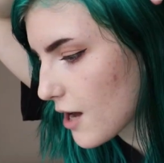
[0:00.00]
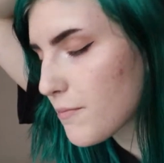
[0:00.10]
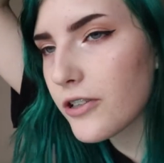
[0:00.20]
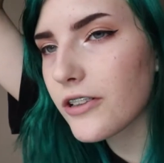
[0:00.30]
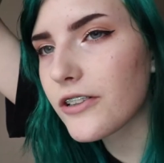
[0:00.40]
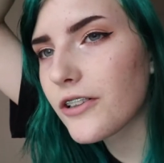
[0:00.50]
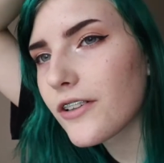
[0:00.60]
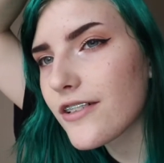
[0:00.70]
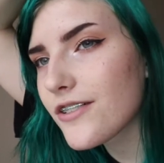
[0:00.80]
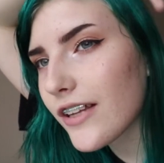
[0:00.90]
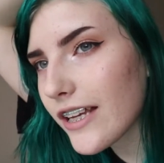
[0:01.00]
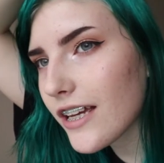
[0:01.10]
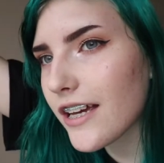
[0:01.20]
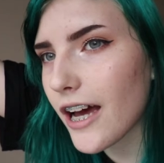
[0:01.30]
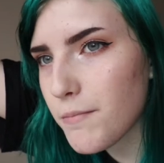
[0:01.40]
put a little lunch
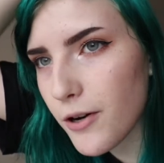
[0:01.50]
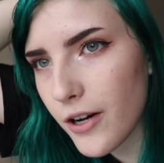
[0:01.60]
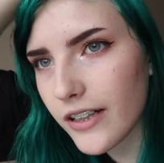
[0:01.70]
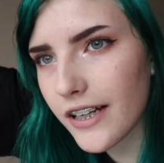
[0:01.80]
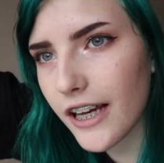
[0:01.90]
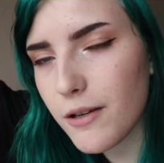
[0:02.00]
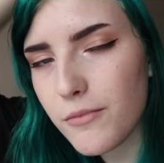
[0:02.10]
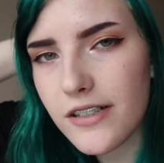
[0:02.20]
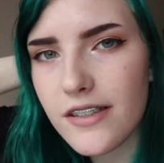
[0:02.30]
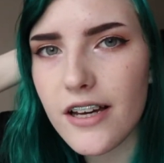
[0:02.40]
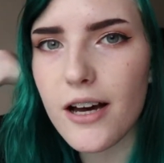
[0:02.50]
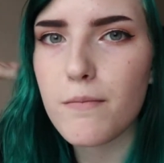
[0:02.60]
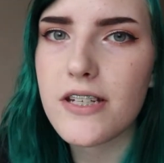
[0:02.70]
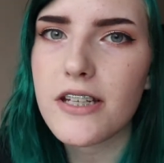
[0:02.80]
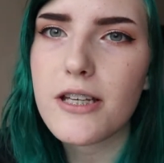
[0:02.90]
lady cap on that it came with
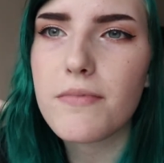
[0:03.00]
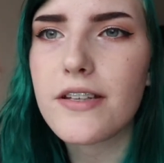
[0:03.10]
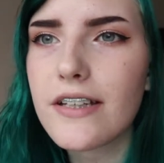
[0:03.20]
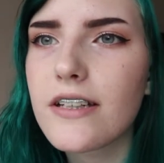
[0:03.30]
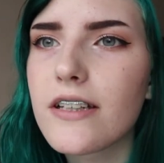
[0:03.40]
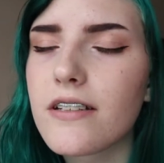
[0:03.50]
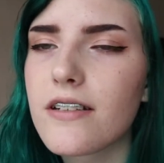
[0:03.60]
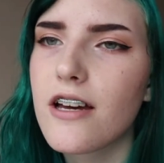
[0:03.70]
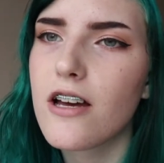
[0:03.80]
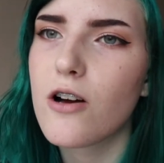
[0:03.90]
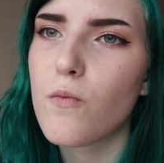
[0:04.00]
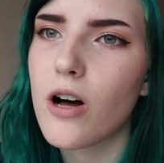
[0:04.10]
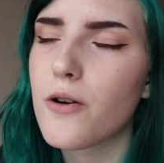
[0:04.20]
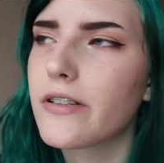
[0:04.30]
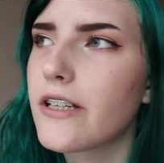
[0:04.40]
to keep the heat in while
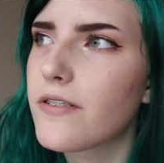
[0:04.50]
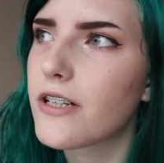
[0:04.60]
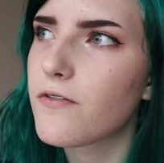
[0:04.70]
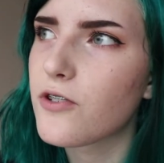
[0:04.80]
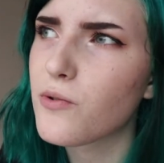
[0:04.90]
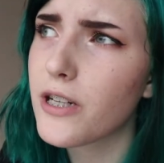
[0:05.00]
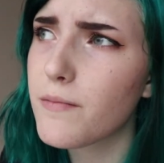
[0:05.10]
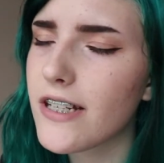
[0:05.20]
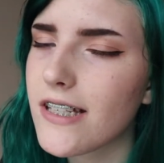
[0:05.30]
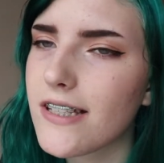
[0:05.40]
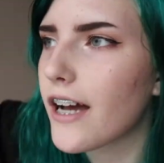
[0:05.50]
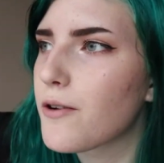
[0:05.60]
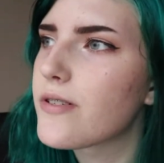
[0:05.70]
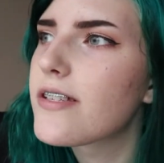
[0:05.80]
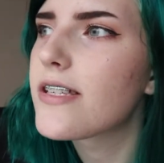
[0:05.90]
I would leave it in for 20 minutes. I
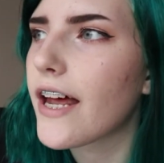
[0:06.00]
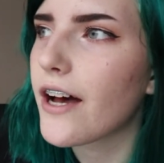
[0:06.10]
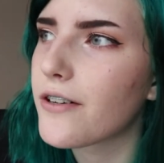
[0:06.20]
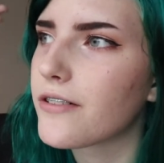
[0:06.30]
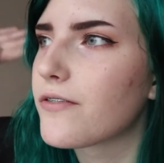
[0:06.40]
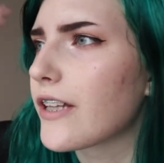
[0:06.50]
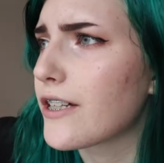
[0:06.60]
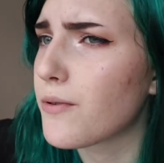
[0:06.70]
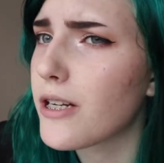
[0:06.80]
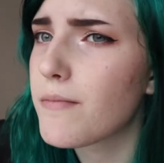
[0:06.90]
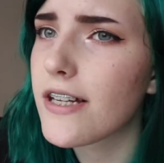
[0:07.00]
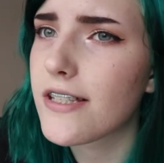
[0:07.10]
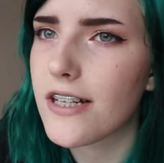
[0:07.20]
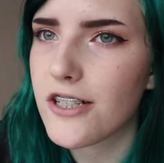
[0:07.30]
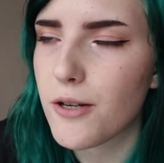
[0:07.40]
rinsed it out for like 20
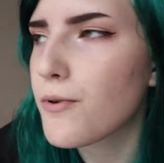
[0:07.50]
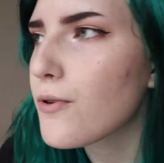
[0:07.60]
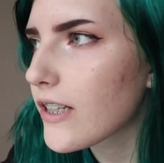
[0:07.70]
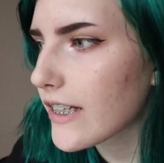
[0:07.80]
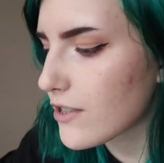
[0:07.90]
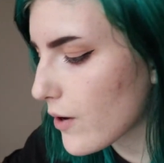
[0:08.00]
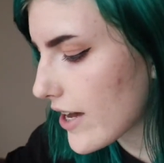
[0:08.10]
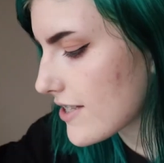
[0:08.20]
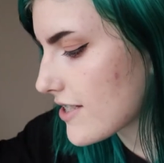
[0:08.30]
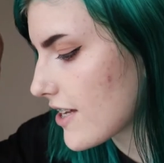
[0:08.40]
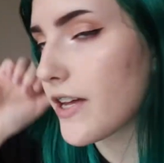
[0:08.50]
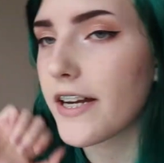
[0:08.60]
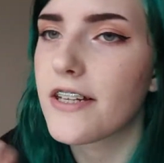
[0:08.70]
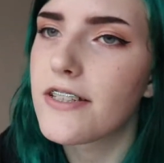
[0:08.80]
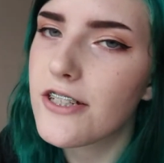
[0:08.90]
minutes and I shampooed it like twice, and then
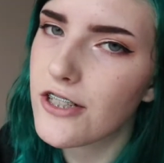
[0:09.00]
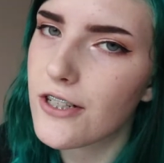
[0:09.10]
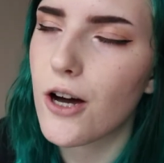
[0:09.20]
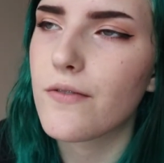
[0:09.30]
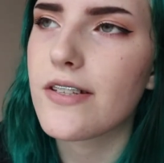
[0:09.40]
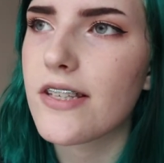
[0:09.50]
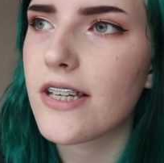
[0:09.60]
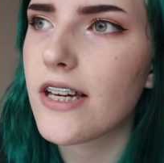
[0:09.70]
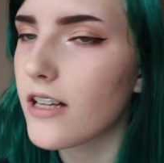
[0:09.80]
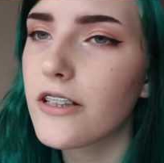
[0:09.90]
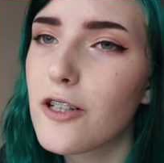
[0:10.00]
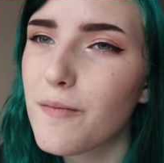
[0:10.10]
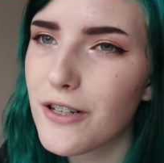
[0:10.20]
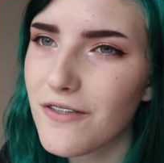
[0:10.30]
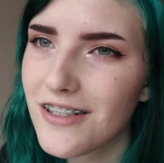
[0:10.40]
I conditioned it, obviously. A little
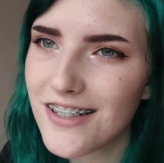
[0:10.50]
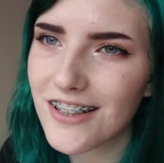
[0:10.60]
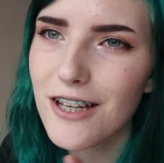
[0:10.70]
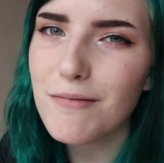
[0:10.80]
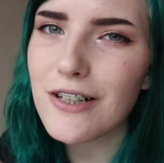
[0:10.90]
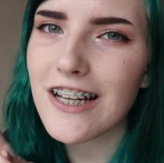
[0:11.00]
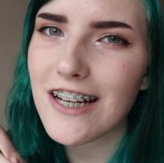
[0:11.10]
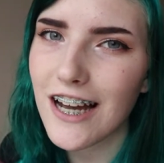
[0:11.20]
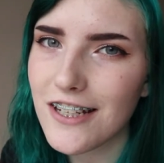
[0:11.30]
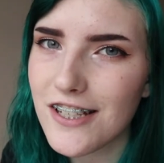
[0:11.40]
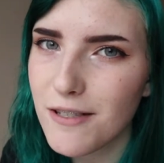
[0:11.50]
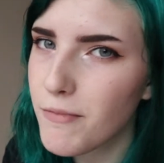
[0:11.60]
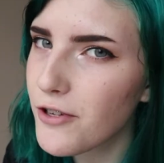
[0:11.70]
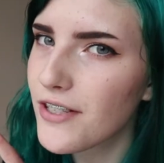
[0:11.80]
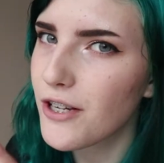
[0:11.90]
bit of a disclaimer, it kind of
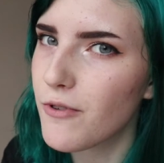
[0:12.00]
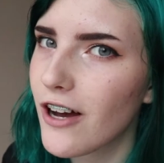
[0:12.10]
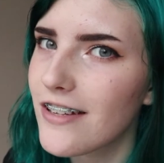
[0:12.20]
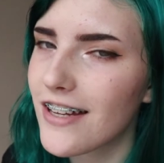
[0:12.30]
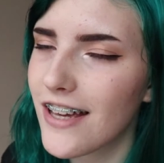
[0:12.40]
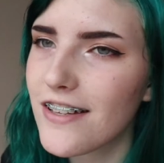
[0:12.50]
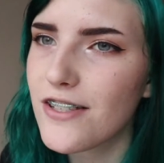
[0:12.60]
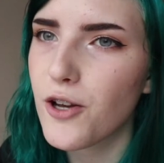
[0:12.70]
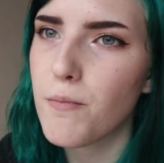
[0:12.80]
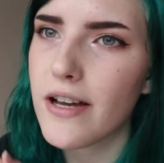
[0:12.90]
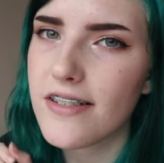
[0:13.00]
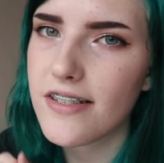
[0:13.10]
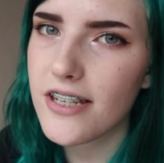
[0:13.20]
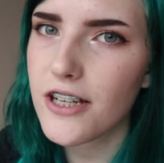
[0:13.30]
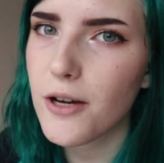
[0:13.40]
smells like rotten eggs, so it might
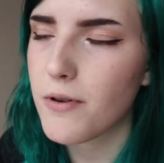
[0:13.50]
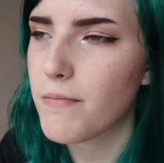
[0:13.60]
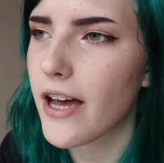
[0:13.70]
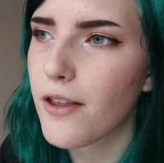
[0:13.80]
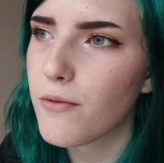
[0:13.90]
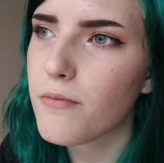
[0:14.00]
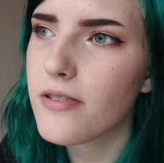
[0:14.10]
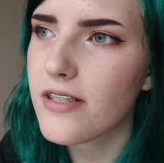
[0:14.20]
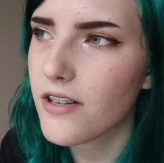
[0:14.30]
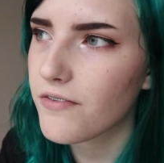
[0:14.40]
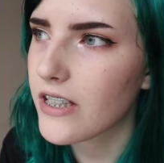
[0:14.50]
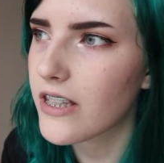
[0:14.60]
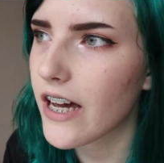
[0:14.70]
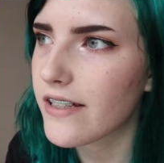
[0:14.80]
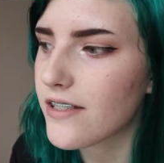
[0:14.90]
stink up your bathroom and stuff like
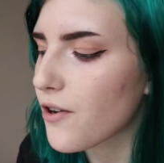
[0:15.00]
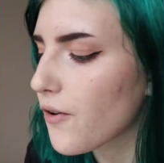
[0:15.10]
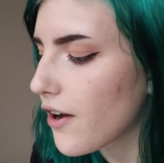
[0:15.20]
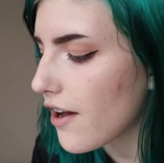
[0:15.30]
that. So